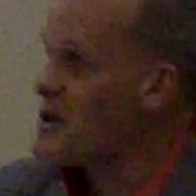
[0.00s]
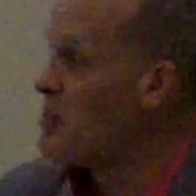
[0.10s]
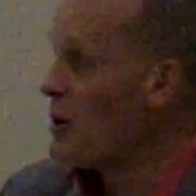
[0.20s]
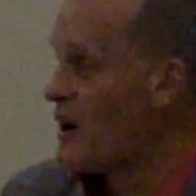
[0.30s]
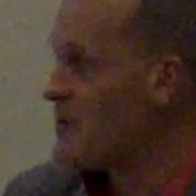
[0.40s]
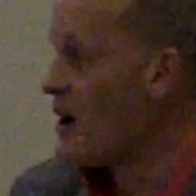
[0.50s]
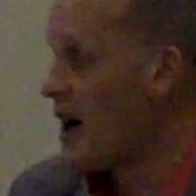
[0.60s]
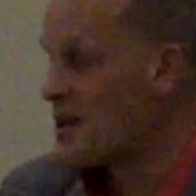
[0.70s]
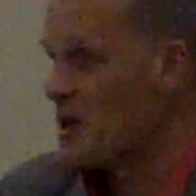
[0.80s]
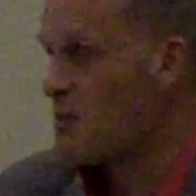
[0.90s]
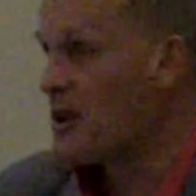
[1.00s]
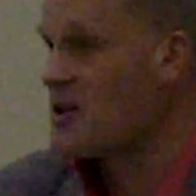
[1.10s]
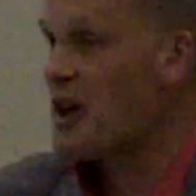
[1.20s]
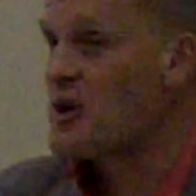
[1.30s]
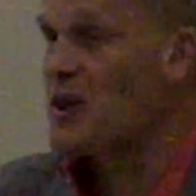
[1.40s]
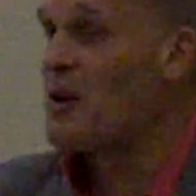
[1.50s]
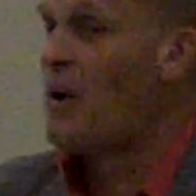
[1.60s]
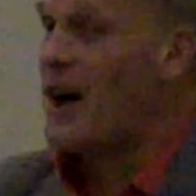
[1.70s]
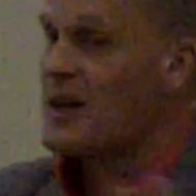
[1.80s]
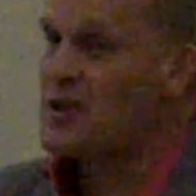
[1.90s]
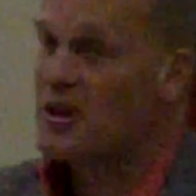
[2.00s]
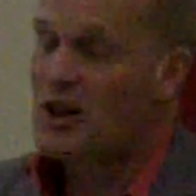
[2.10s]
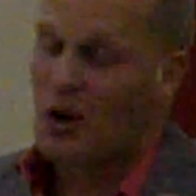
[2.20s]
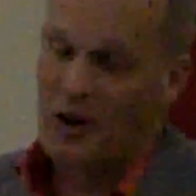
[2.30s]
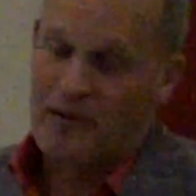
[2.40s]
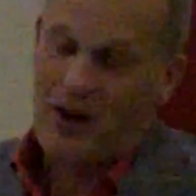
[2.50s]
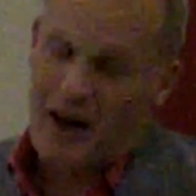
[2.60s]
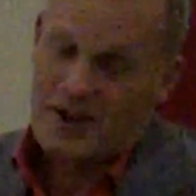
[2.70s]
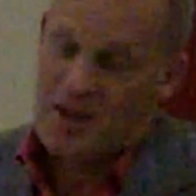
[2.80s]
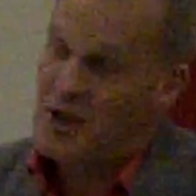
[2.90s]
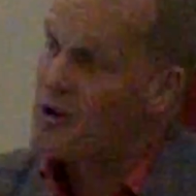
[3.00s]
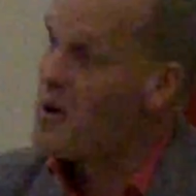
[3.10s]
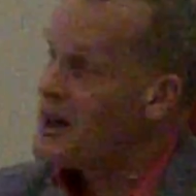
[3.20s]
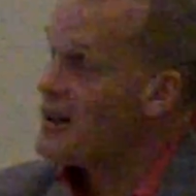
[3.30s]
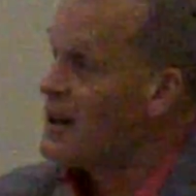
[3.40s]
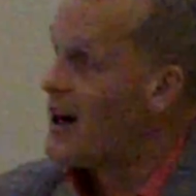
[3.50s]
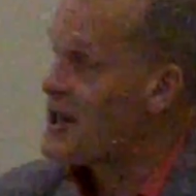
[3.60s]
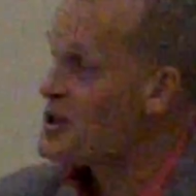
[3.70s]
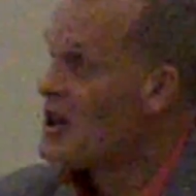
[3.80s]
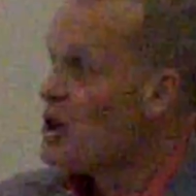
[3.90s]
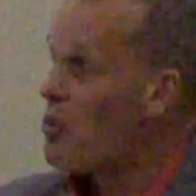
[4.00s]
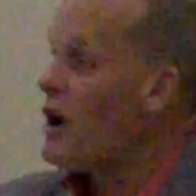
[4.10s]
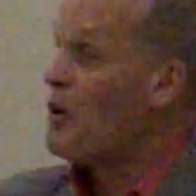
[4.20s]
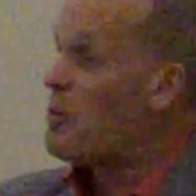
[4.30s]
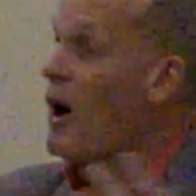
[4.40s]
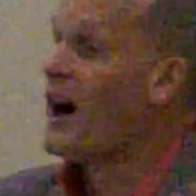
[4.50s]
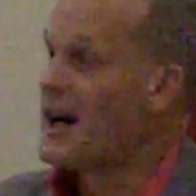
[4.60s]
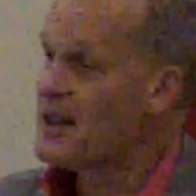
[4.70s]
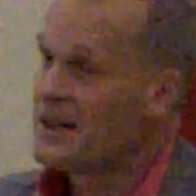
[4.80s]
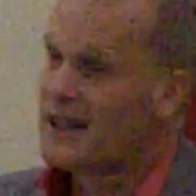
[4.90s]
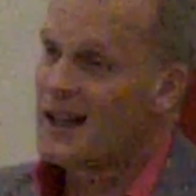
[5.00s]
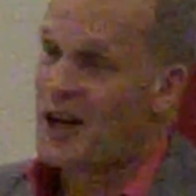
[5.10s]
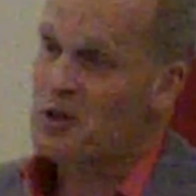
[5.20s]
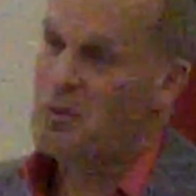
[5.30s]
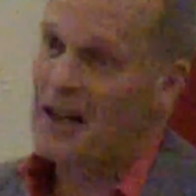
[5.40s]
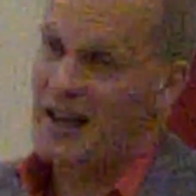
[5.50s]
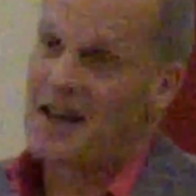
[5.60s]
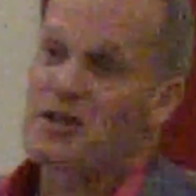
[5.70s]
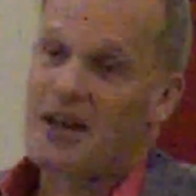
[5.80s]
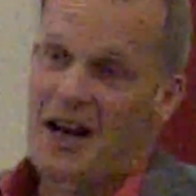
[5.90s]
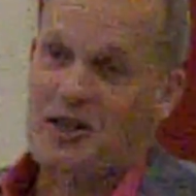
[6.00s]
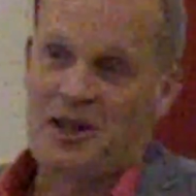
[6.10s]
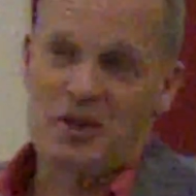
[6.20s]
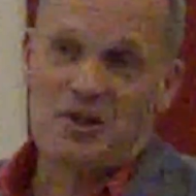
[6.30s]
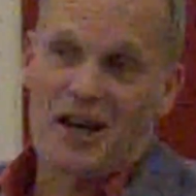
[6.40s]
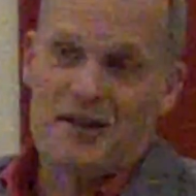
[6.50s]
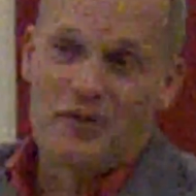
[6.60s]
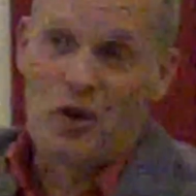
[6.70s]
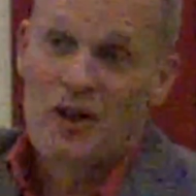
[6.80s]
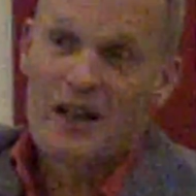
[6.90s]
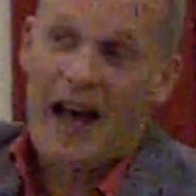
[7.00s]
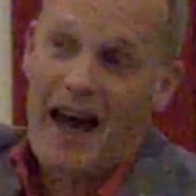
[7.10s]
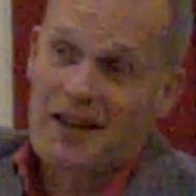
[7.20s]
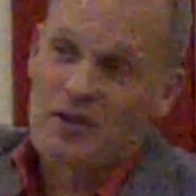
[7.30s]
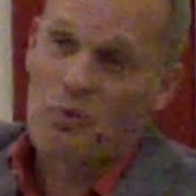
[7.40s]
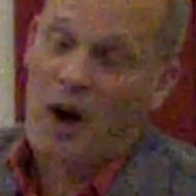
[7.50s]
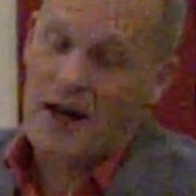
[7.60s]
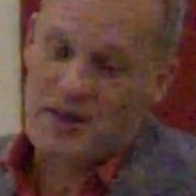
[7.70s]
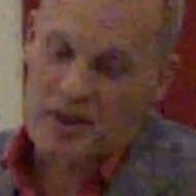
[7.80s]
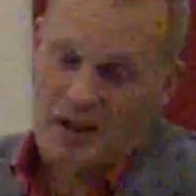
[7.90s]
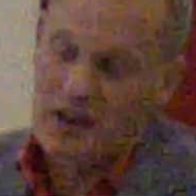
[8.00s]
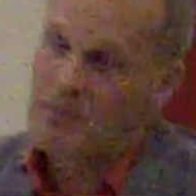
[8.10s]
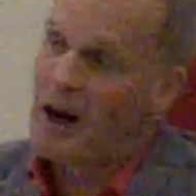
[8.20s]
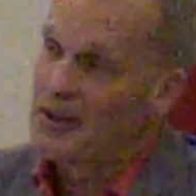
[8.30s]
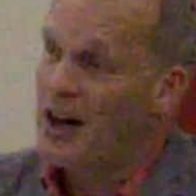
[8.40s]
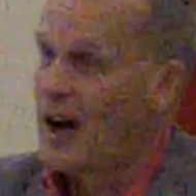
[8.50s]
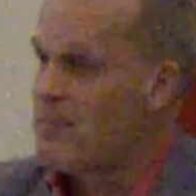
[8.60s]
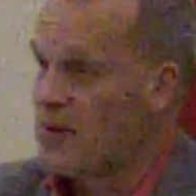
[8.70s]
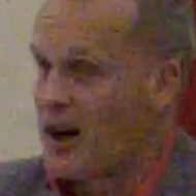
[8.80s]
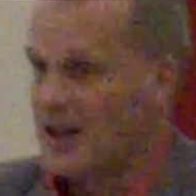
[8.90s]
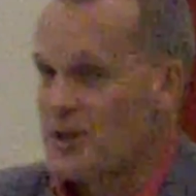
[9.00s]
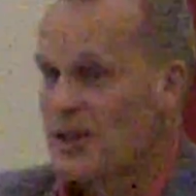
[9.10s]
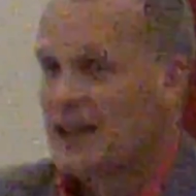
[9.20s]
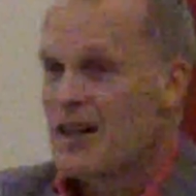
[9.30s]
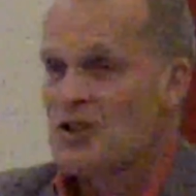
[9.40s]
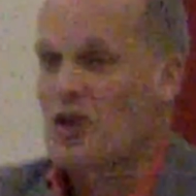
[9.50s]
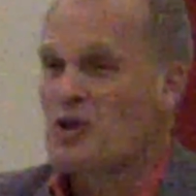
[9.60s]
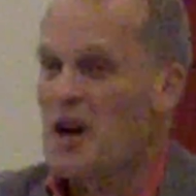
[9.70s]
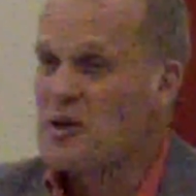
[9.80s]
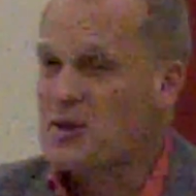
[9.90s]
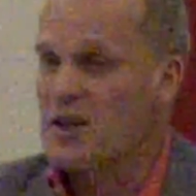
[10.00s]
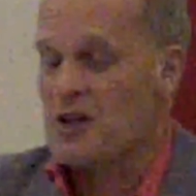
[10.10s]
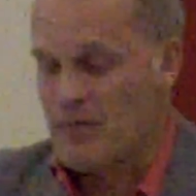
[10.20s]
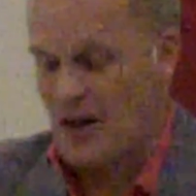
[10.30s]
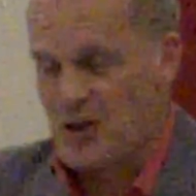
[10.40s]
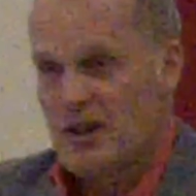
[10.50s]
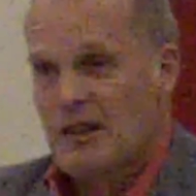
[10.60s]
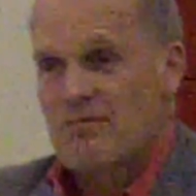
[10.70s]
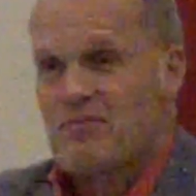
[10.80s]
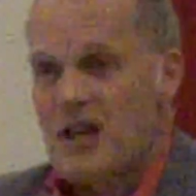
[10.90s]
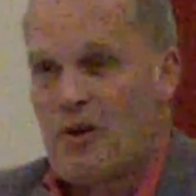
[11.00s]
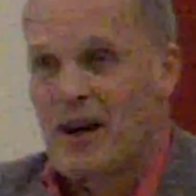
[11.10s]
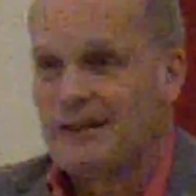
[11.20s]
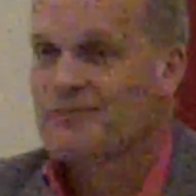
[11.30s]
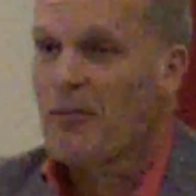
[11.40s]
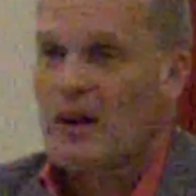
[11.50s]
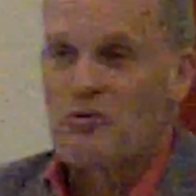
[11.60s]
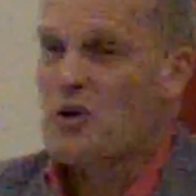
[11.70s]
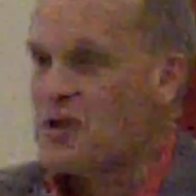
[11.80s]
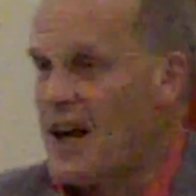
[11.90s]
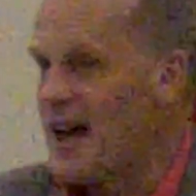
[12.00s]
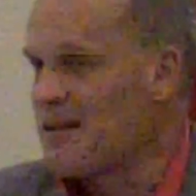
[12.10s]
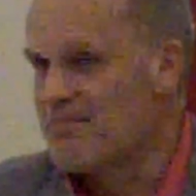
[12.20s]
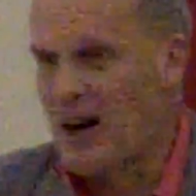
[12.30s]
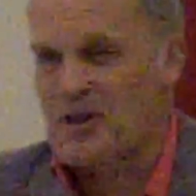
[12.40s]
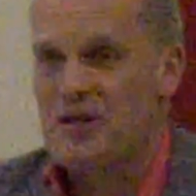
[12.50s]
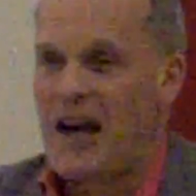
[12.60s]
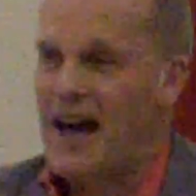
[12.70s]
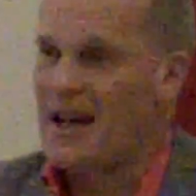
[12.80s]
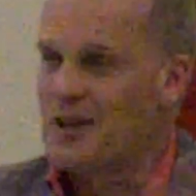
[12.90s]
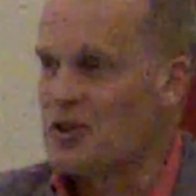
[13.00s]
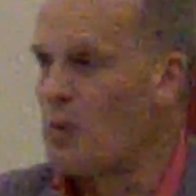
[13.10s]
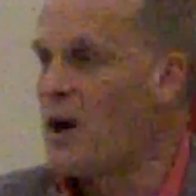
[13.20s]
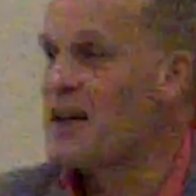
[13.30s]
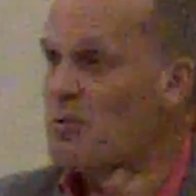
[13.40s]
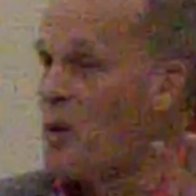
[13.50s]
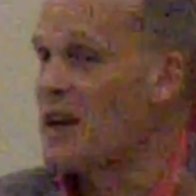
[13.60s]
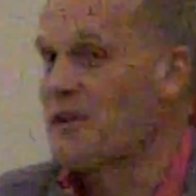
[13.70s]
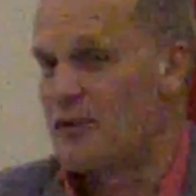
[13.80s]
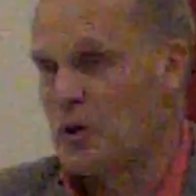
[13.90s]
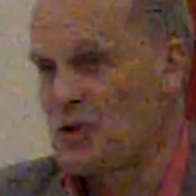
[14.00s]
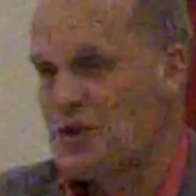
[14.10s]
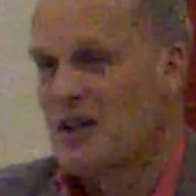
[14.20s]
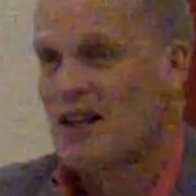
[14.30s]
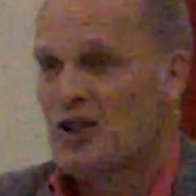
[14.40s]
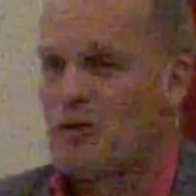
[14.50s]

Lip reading: these Bordeaux varieties, because those are the wines, or the varieties that are recognised worldwide as being internationally successful and wines that can command a high price. So you don't see so much Syrah, Roussanne, Marsanne, the weird and wonderfuls.